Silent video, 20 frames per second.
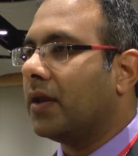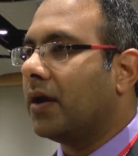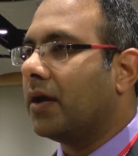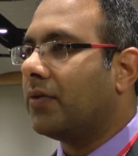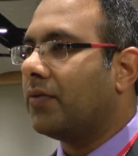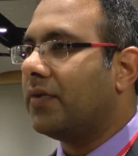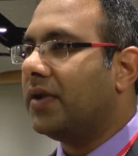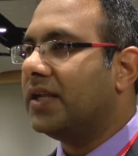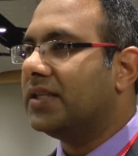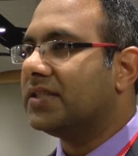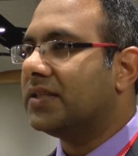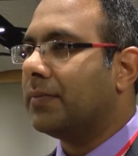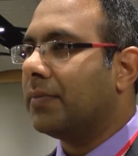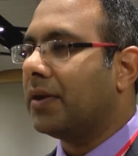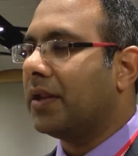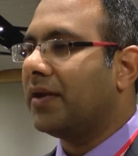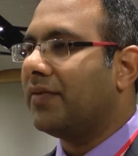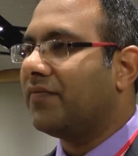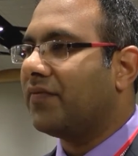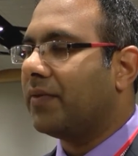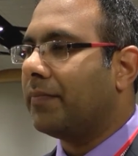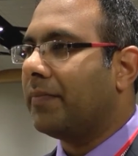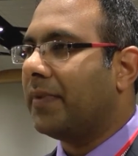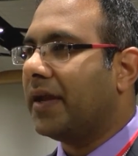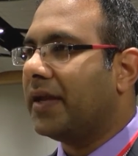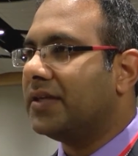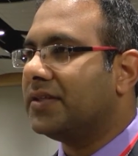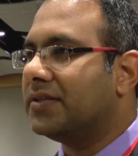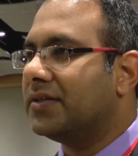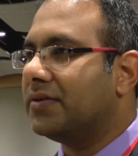a reasonable
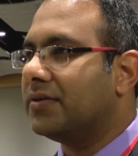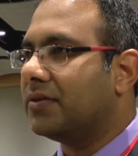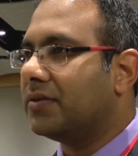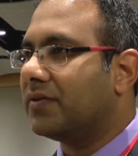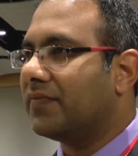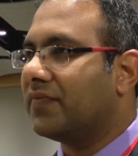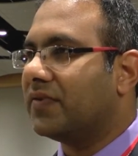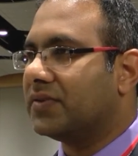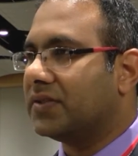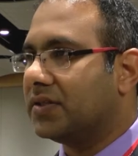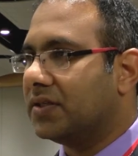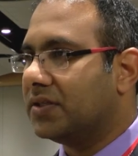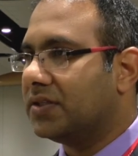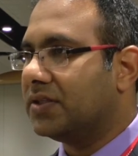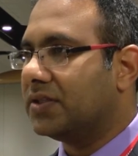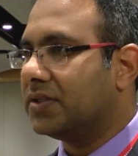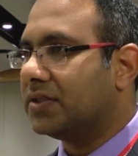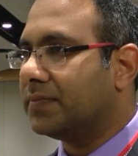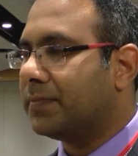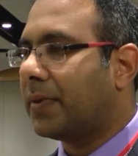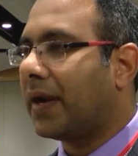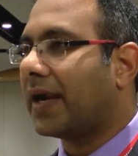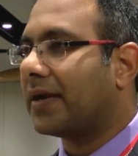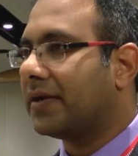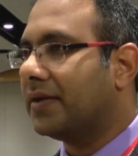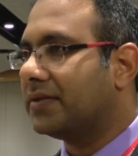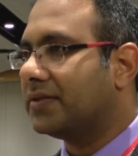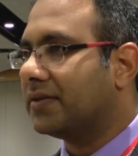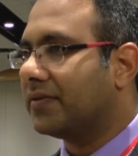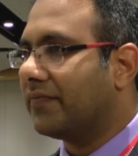information to the physicians,
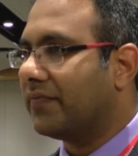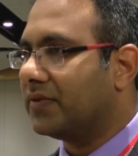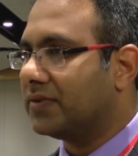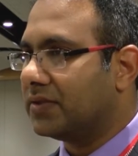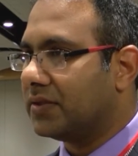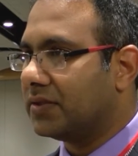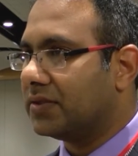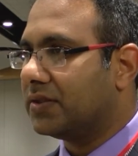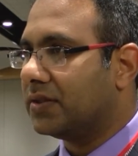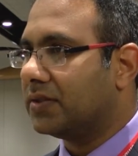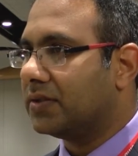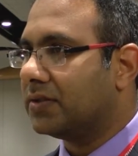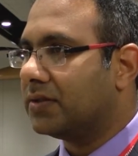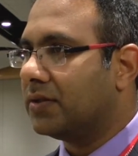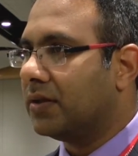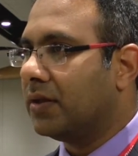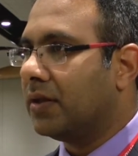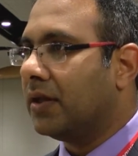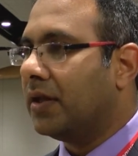practicing physicians,